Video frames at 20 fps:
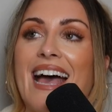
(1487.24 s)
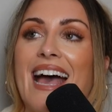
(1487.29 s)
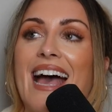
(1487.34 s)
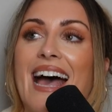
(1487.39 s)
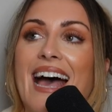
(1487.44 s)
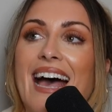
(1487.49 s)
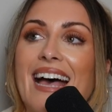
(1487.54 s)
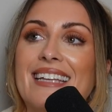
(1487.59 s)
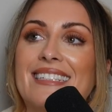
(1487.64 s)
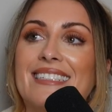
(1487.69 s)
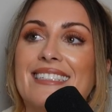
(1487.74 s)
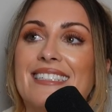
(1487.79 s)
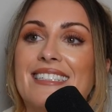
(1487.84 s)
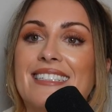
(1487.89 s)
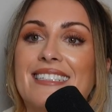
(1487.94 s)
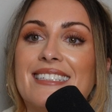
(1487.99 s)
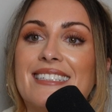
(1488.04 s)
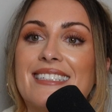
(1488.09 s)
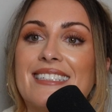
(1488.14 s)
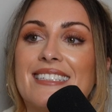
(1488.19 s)

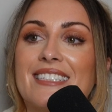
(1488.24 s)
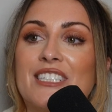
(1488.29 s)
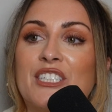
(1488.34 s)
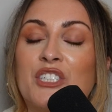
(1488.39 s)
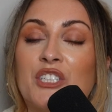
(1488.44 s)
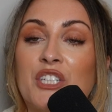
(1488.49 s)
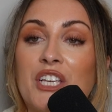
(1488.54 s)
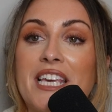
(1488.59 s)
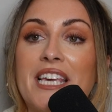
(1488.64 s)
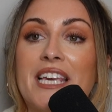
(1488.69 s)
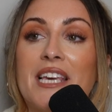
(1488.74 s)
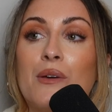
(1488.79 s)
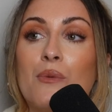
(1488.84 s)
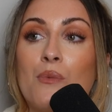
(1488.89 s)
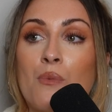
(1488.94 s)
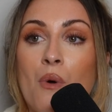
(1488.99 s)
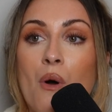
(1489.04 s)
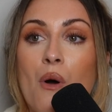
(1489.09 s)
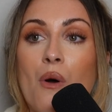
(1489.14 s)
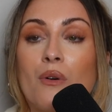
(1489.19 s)
and she
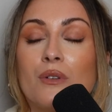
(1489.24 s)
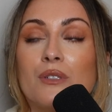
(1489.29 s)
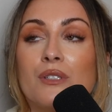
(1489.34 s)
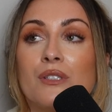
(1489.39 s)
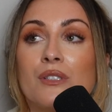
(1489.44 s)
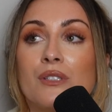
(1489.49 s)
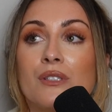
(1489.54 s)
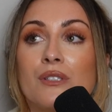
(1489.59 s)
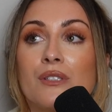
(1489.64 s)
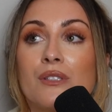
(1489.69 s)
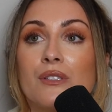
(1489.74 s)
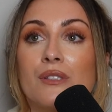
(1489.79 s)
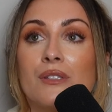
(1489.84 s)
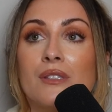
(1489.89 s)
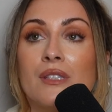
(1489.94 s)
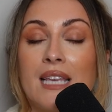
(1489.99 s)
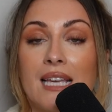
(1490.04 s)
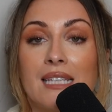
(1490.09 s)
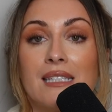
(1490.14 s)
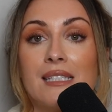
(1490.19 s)
was
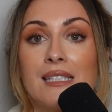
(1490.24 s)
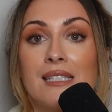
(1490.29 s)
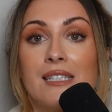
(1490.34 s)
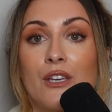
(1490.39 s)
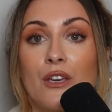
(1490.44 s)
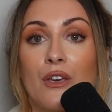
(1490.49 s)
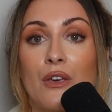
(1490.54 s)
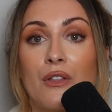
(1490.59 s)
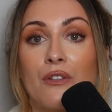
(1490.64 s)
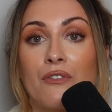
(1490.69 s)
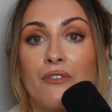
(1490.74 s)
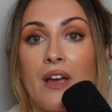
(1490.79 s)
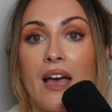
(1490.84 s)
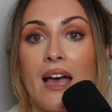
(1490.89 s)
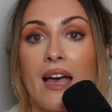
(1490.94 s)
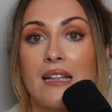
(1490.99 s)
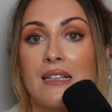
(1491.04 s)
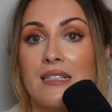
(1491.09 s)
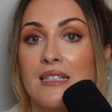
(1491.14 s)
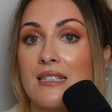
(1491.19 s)
the Insta
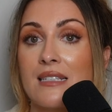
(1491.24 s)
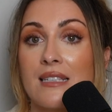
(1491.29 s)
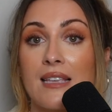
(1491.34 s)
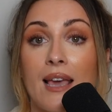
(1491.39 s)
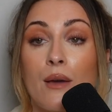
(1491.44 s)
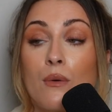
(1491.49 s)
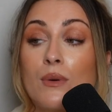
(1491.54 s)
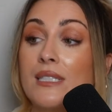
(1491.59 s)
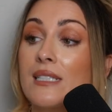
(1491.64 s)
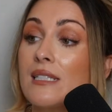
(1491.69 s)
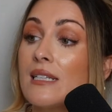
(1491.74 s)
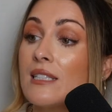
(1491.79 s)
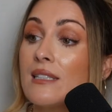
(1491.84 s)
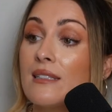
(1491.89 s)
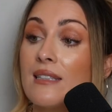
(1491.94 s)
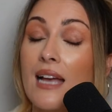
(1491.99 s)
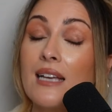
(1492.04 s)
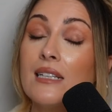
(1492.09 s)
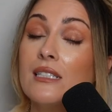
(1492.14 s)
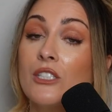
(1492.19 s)
girlfriend. It was a
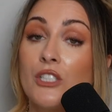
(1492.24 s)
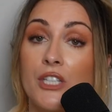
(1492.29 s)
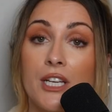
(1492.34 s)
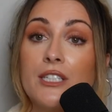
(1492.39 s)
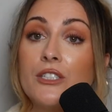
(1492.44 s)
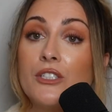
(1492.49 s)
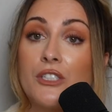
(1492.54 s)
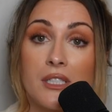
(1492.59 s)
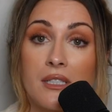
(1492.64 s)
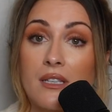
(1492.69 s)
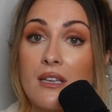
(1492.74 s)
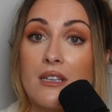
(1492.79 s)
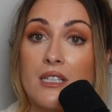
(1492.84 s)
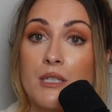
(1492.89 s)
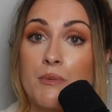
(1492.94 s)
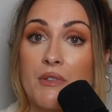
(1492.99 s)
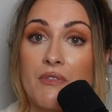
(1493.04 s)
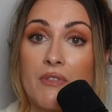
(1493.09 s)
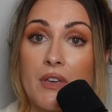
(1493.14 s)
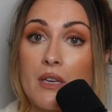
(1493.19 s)
nice change to see,
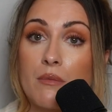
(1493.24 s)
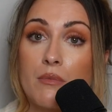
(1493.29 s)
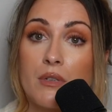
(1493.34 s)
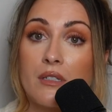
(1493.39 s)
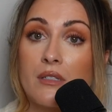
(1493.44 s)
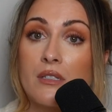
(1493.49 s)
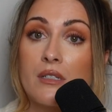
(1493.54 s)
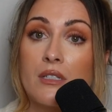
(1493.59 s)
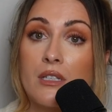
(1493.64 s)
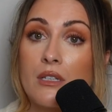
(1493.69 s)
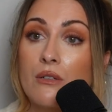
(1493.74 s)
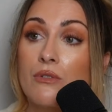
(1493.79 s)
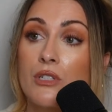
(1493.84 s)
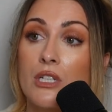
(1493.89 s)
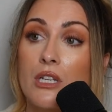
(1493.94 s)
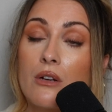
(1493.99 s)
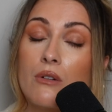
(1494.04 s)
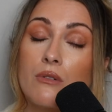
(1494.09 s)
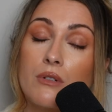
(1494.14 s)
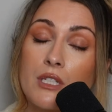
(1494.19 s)
to be fair, because it's
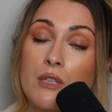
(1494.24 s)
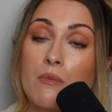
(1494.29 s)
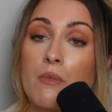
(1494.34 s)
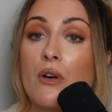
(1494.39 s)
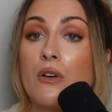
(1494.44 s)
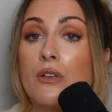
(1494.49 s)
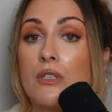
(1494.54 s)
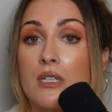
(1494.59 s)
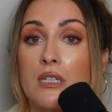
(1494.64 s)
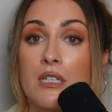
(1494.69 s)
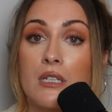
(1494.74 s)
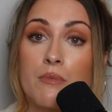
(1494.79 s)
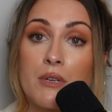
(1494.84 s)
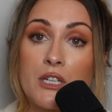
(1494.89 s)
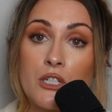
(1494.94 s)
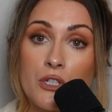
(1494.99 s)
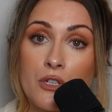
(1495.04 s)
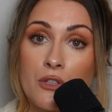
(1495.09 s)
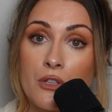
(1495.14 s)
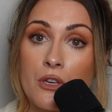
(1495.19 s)
usually always the boy taking a
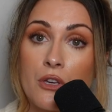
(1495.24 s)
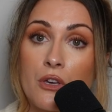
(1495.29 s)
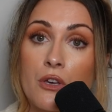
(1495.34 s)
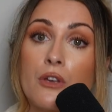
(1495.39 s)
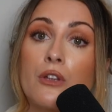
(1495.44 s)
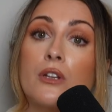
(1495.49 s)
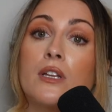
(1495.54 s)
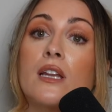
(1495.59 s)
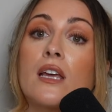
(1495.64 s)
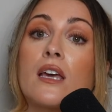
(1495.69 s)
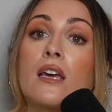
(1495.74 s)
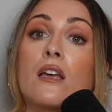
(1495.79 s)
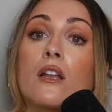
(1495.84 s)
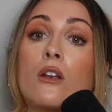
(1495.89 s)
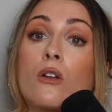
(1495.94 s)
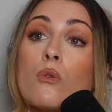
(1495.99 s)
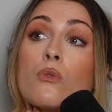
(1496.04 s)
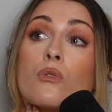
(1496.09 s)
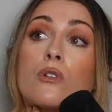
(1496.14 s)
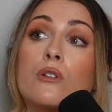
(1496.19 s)
picture of the girl, innit?
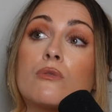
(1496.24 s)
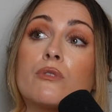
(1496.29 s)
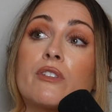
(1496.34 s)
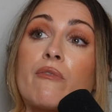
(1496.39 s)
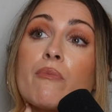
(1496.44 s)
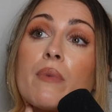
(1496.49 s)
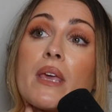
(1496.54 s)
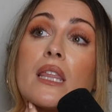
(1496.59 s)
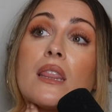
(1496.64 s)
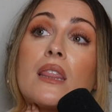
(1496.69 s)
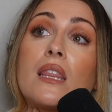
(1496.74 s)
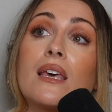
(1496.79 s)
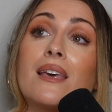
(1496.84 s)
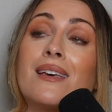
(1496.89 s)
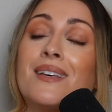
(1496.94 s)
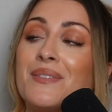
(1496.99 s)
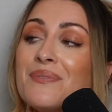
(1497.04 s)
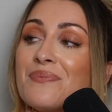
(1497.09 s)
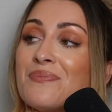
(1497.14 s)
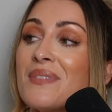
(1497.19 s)
Lord knows I've been
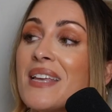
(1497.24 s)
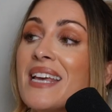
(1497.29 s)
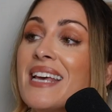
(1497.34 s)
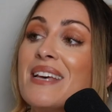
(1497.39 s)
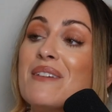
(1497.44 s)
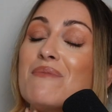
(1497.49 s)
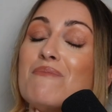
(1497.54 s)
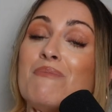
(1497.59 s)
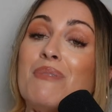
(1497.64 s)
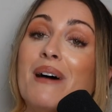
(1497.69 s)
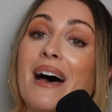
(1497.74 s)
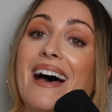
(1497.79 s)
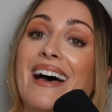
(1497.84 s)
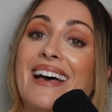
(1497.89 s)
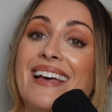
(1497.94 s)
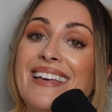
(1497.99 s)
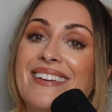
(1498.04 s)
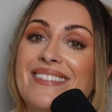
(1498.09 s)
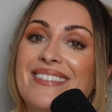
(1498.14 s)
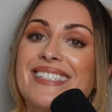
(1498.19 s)
there. But
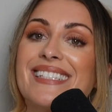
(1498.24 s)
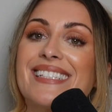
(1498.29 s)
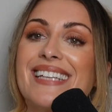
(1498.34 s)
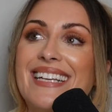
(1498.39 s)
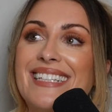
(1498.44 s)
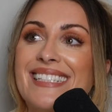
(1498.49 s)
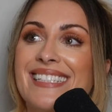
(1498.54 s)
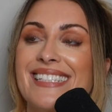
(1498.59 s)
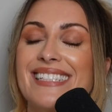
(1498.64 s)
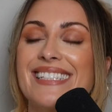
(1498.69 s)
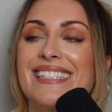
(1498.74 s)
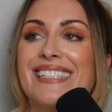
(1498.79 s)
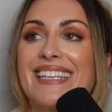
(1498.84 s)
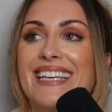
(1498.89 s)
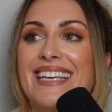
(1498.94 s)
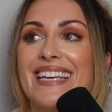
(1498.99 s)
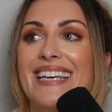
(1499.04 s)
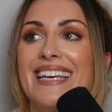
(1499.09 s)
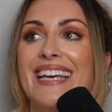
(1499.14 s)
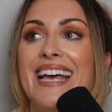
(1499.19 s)
it was nice to
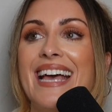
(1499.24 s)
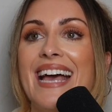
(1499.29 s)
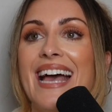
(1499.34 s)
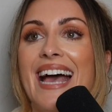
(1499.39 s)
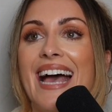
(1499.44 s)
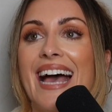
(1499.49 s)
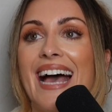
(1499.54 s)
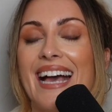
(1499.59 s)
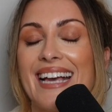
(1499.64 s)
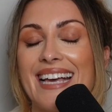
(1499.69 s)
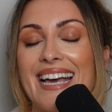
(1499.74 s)
see a